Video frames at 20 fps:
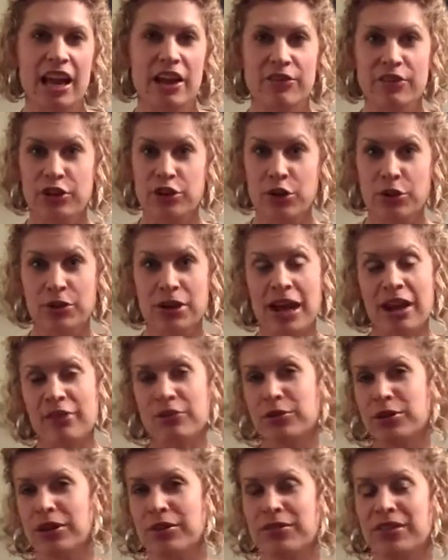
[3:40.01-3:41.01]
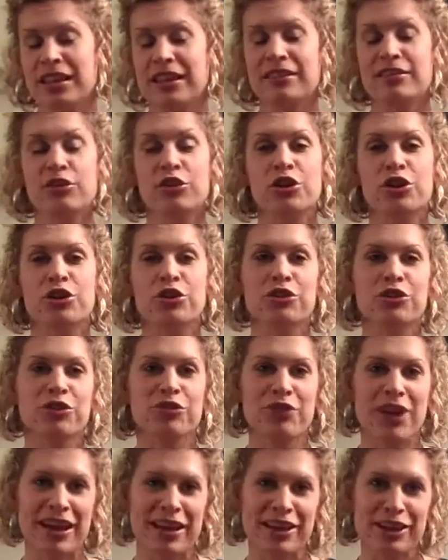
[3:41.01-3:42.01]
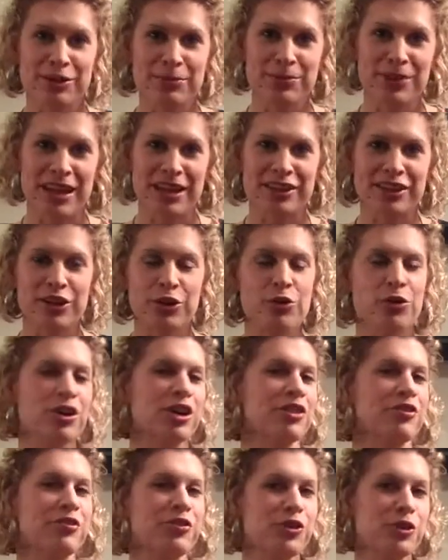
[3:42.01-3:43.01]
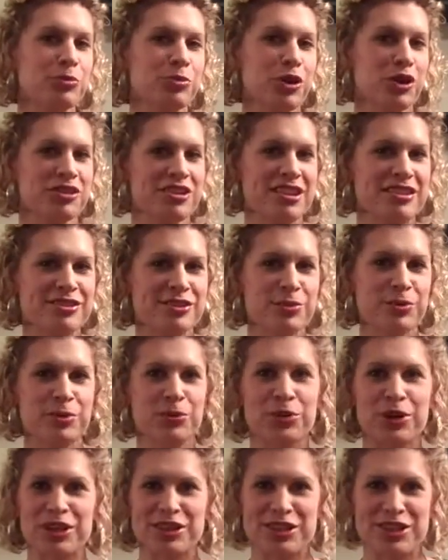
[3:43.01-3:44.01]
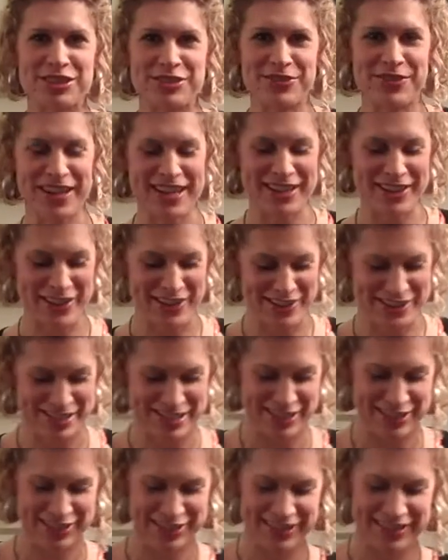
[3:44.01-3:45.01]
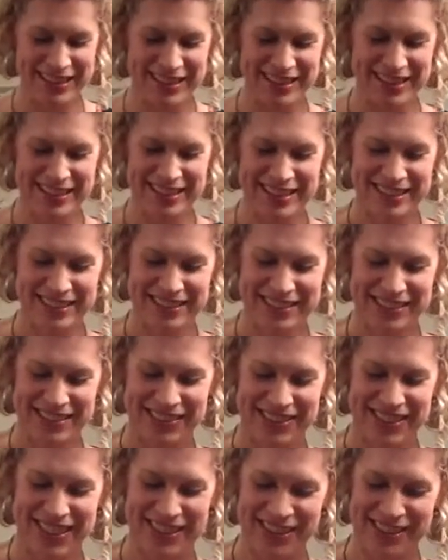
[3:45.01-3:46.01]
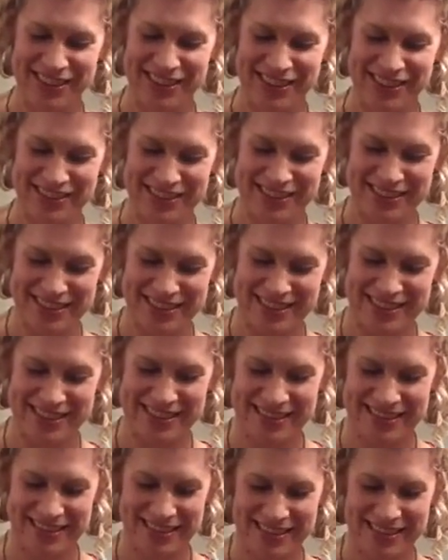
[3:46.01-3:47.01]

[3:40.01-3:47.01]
If you don't have one of these, you can use a regular blender, or a food processor would work just fine also. So here goes.